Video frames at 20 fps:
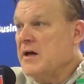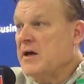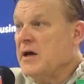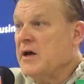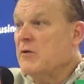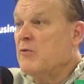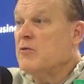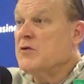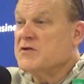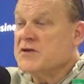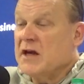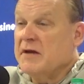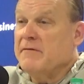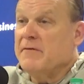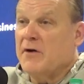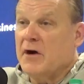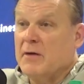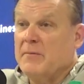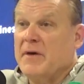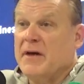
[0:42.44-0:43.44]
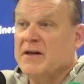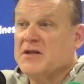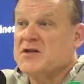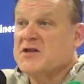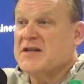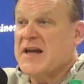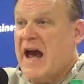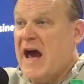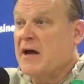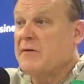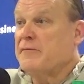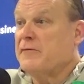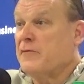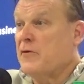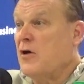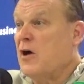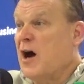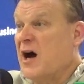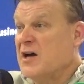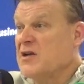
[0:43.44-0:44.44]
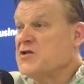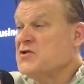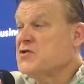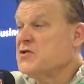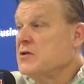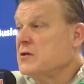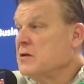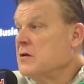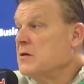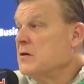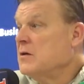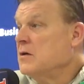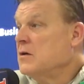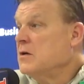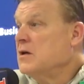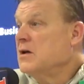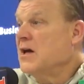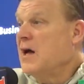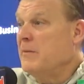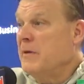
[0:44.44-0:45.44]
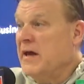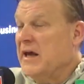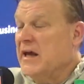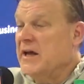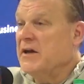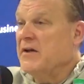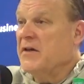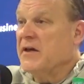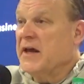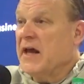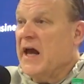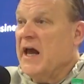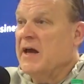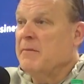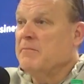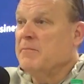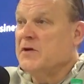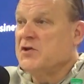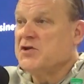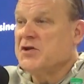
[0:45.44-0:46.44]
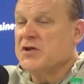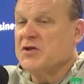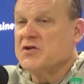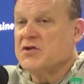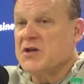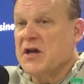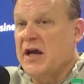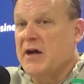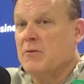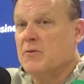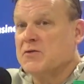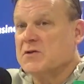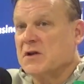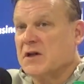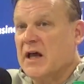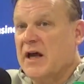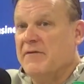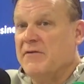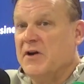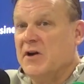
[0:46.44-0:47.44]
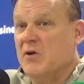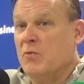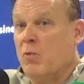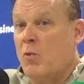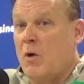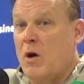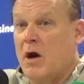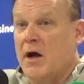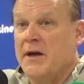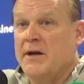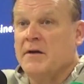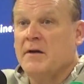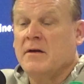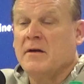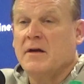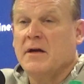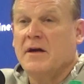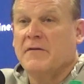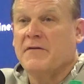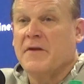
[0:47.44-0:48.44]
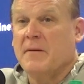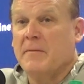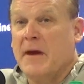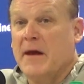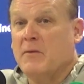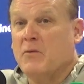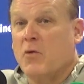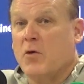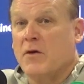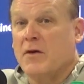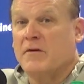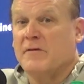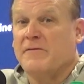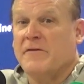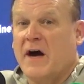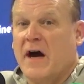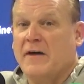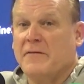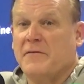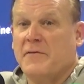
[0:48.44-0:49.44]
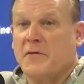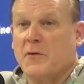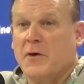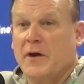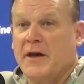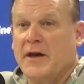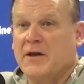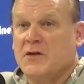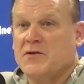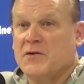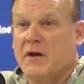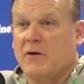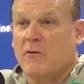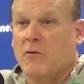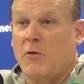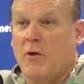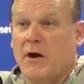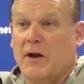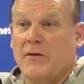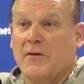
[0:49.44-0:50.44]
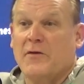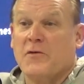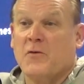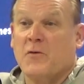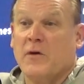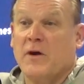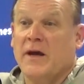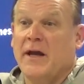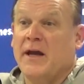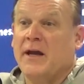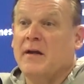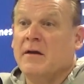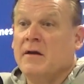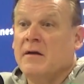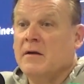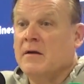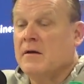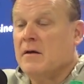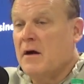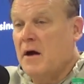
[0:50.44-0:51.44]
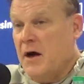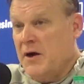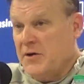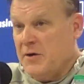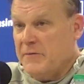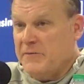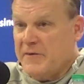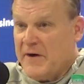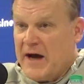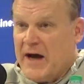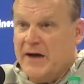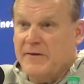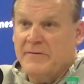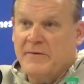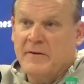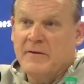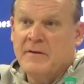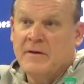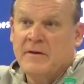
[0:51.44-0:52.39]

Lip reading: It was a very big stat for us coming into the game. Michigan State was 11-1. If they make more than 5 threes, they were 1-3 under 5.